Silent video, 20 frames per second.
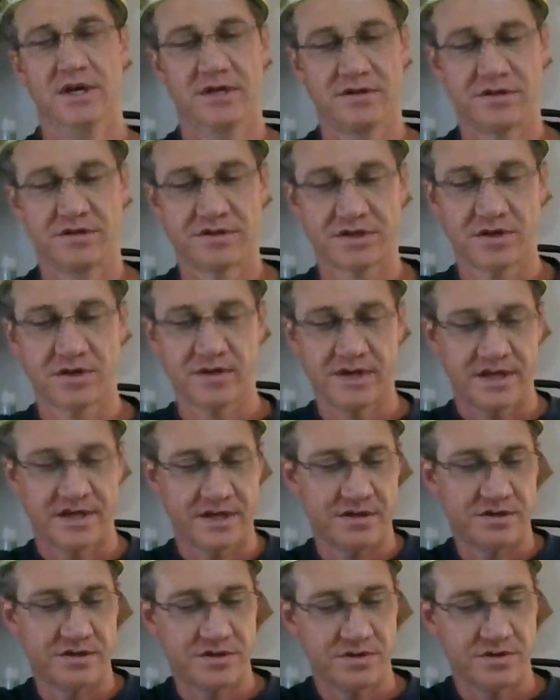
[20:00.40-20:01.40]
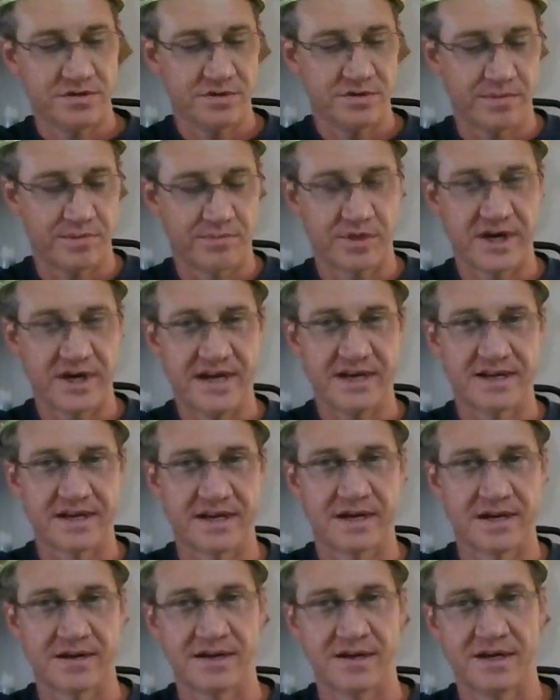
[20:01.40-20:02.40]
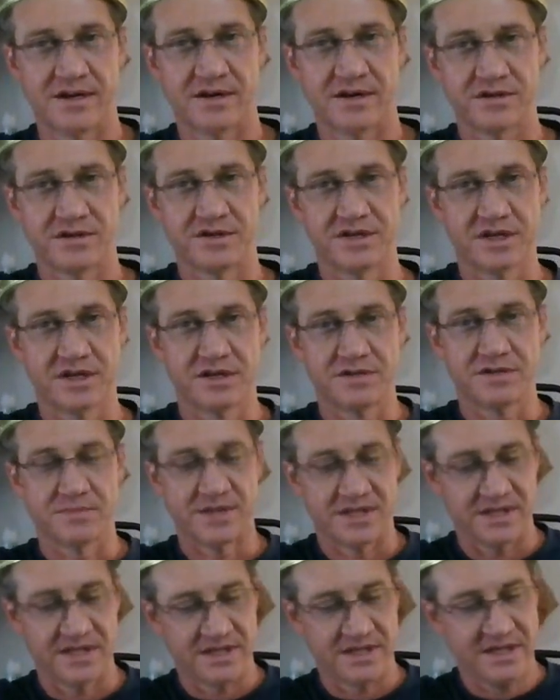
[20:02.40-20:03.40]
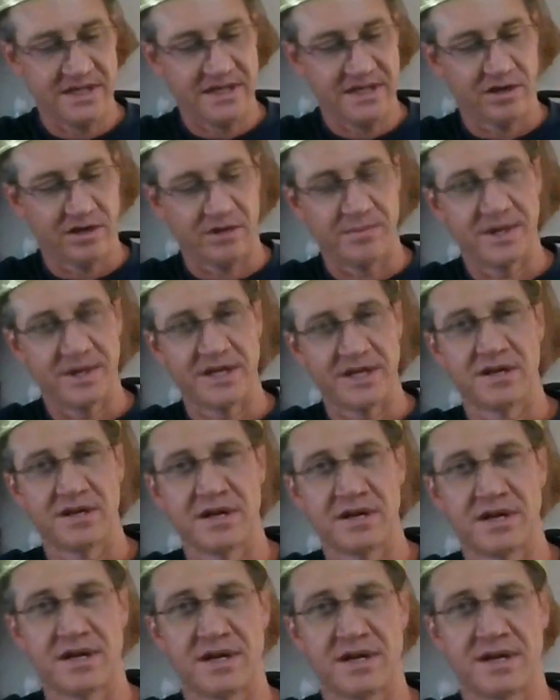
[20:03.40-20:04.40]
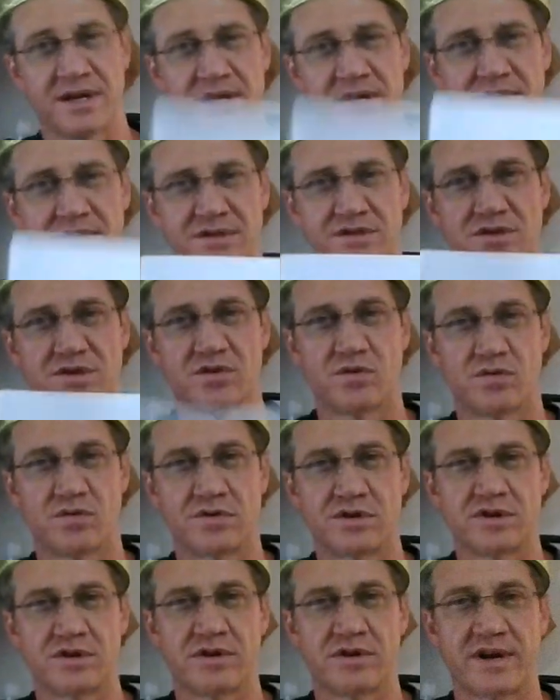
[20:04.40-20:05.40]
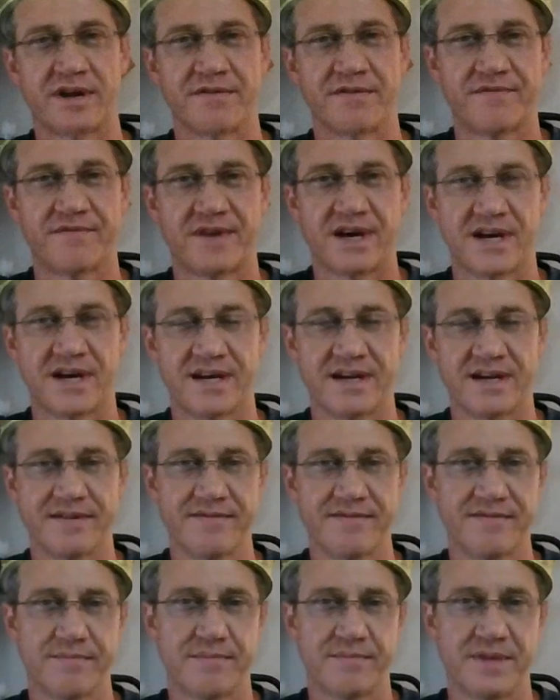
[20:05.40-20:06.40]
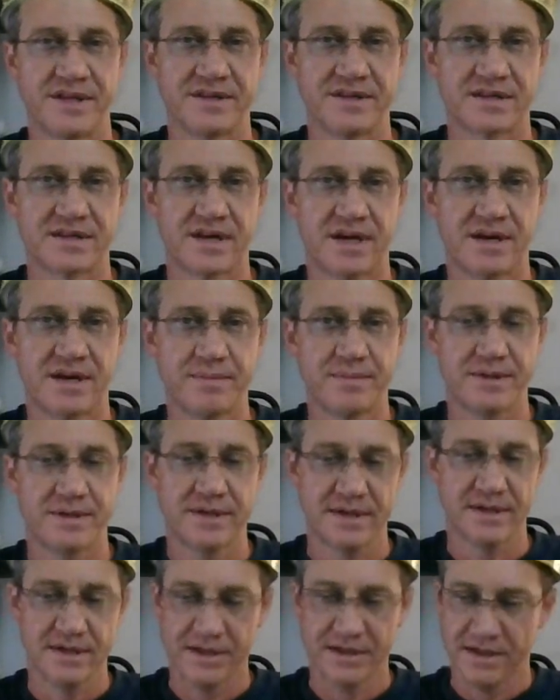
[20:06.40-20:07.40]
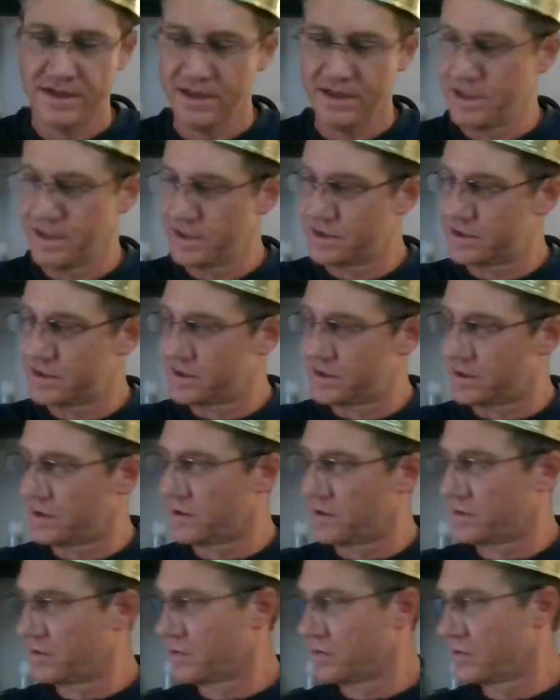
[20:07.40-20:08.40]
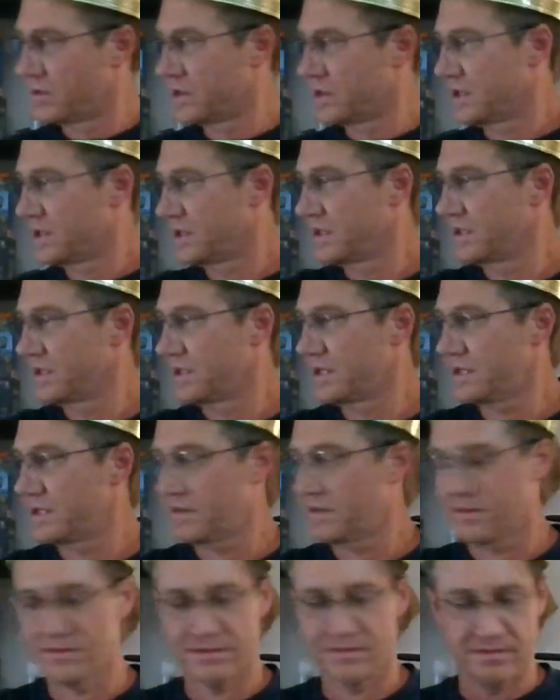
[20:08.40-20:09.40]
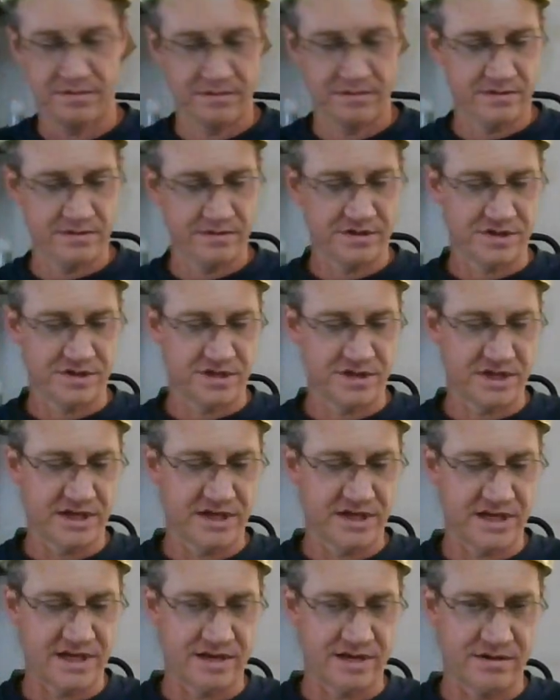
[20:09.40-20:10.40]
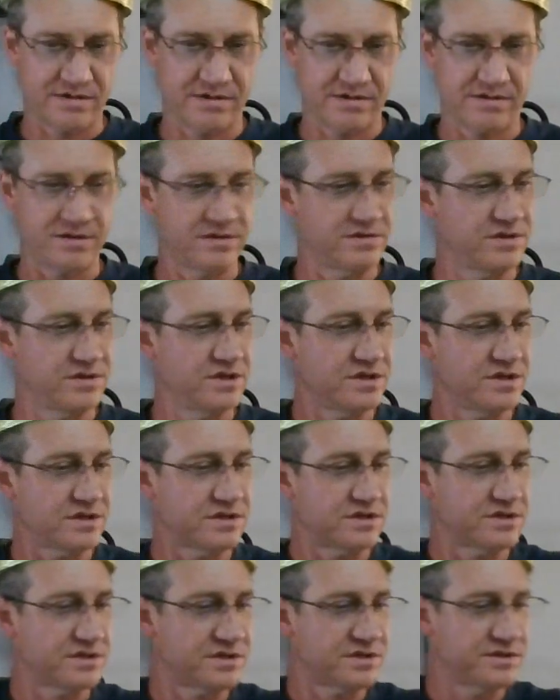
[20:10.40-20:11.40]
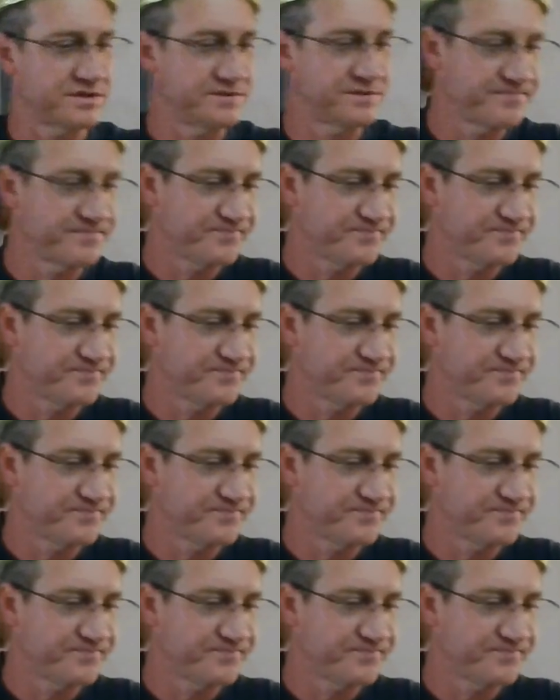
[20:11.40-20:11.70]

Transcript: So let's go ahead and do the breakdown here on the judgment. All my uh, scores are out of five, being the top. So, yeah, let's check it out. The looks.